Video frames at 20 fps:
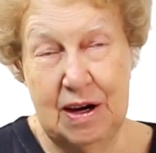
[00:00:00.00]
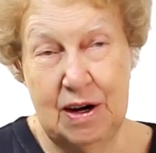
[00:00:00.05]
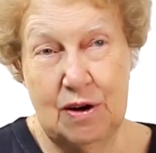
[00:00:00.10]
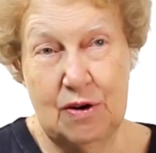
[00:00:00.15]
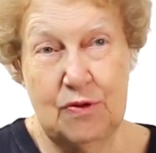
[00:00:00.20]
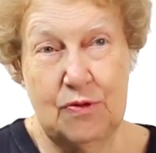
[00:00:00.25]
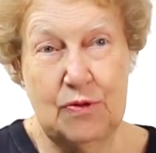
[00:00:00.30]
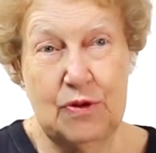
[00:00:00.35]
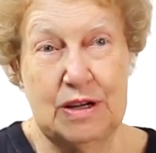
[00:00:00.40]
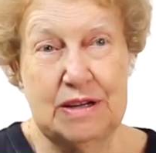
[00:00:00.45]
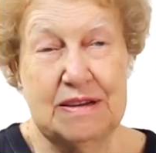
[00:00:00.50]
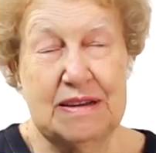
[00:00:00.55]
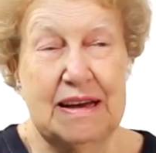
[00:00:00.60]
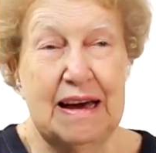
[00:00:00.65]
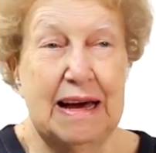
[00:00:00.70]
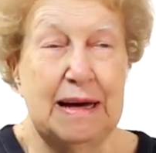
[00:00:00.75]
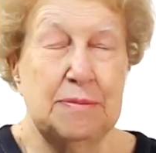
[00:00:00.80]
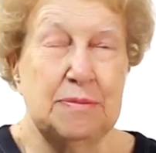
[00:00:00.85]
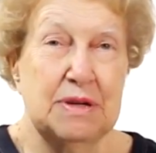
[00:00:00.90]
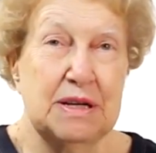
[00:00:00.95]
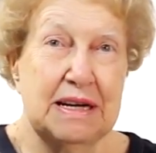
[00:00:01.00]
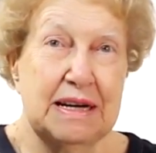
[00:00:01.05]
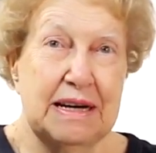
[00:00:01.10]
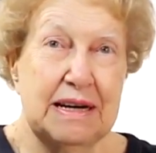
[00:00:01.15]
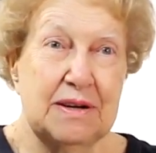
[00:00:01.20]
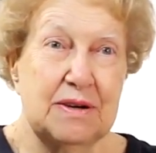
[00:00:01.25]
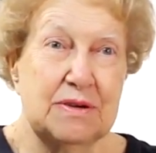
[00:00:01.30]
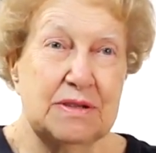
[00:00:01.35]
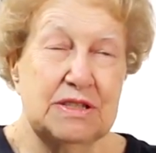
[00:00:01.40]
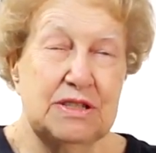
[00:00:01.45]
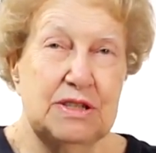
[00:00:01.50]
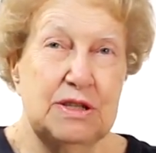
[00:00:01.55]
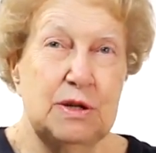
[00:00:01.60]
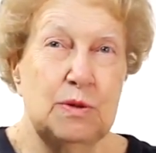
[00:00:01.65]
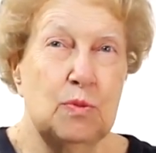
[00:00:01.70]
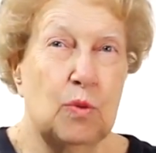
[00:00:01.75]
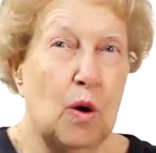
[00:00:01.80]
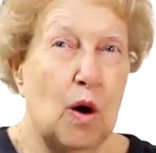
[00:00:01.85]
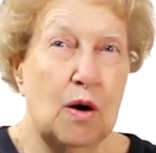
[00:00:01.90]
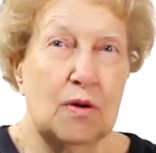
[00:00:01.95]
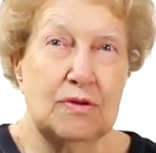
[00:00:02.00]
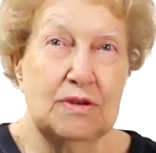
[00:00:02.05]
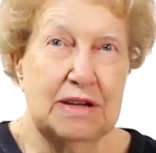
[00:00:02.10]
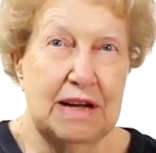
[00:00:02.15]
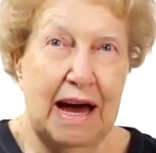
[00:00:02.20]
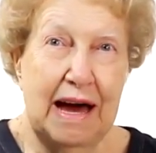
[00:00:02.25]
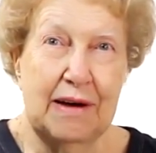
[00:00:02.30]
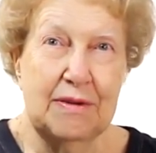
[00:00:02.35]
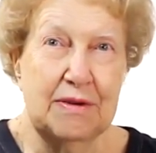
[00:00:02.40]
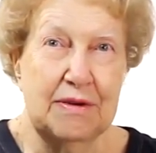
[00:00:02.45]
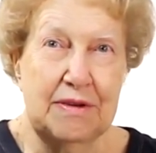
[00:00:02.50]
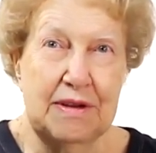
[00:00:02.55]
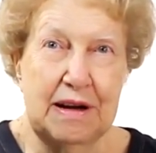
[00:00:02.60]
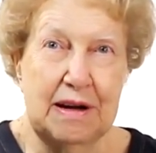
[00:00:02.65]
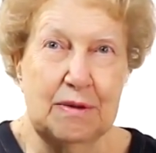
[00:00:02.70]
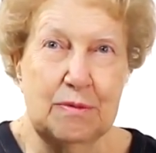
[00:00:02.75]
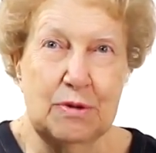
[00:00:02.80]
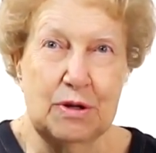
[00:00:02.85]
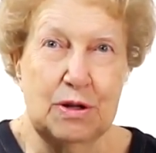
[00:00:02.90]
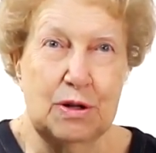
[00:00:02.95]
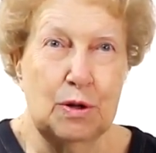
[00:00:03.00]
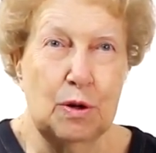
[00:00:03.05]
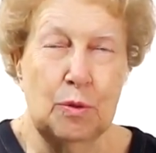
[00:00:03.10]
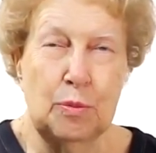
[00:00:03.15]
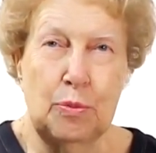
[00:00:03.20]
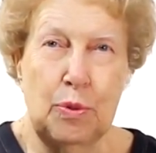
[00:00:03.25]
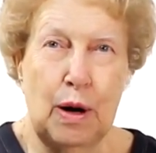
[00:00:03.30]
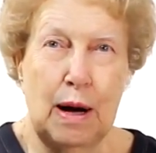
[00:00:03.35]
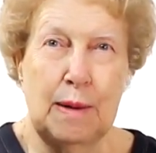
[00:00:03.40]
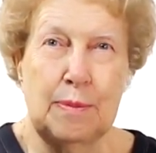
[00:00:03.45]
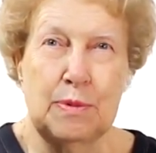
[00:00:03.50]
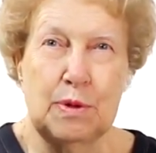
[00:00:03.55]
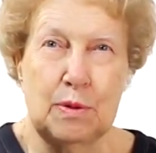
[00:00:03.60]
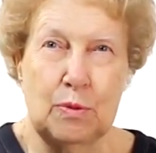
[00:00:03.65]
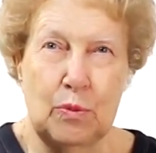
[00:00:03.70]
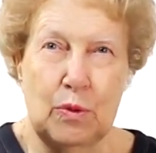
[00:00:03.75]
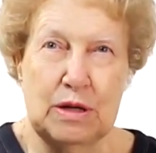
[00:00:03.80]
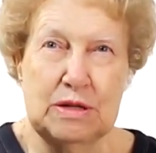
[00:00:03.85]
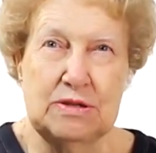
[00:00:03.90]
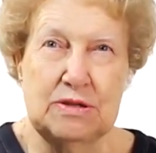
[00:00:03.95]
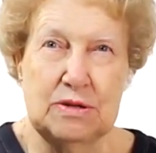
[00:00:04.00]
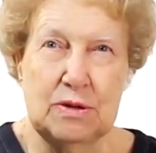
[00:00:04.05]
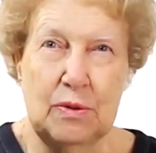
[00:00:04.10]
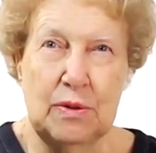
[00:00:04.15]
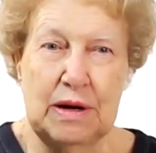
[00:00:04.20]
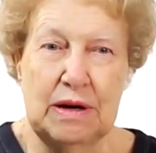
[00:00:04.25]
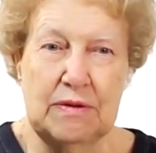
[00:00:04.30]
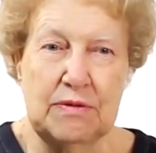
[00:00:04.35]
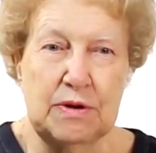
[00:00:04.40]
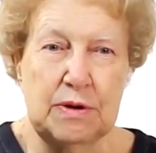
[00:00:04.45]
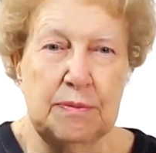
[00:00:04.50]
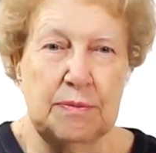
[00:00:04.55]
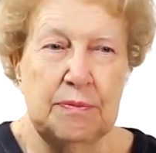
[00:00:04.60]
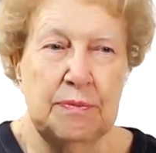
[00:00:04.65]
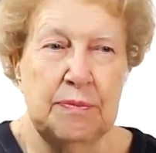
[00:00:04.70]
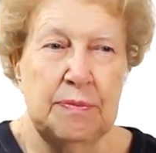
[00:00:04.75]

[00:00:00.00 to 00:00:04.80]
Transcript: Her friend came to get her, and she walked out of there with no problem whatsoever.